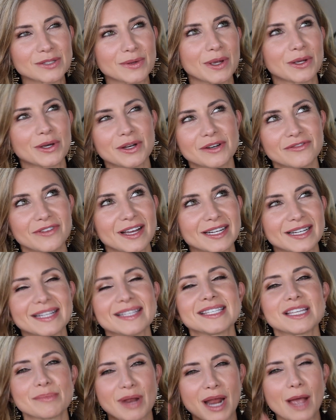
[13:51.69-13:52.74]
so I could find it
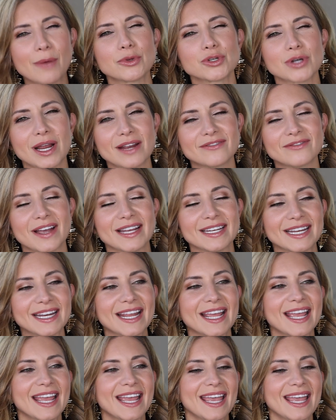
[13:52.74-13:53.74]
easy, but I will try and find it,